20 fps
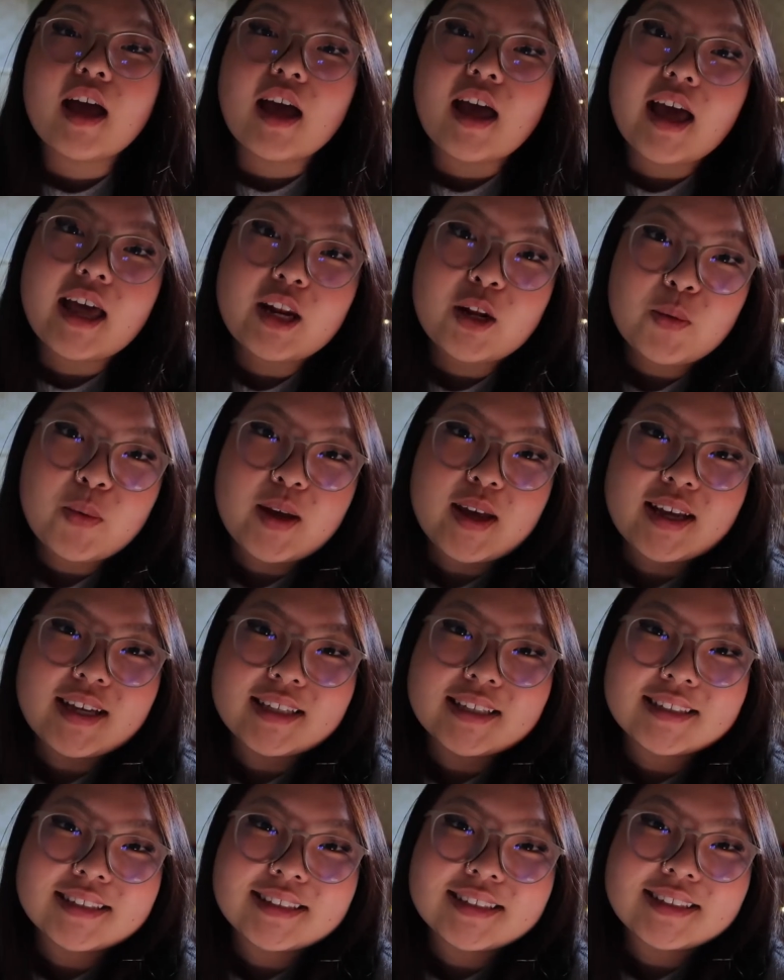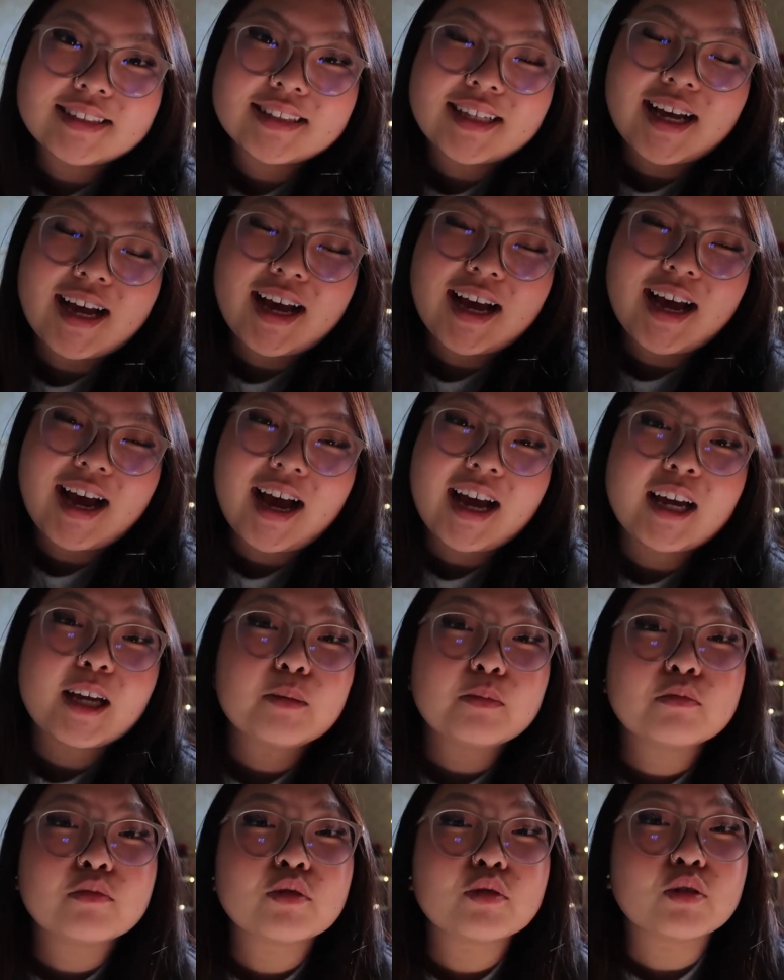Anyways,
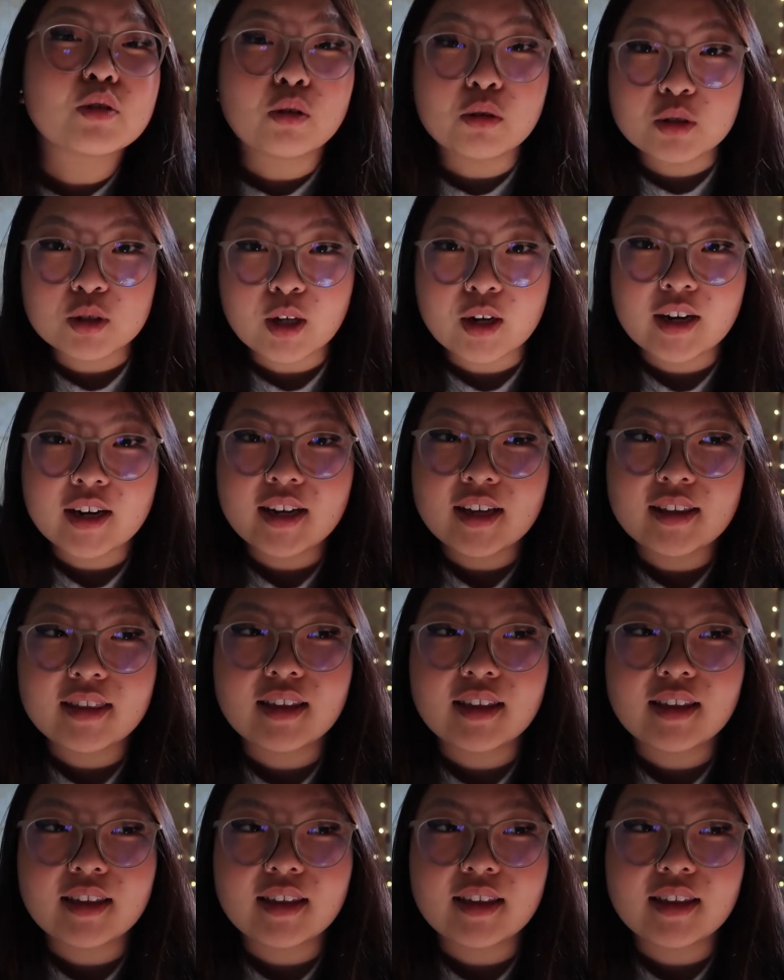I'm so sorry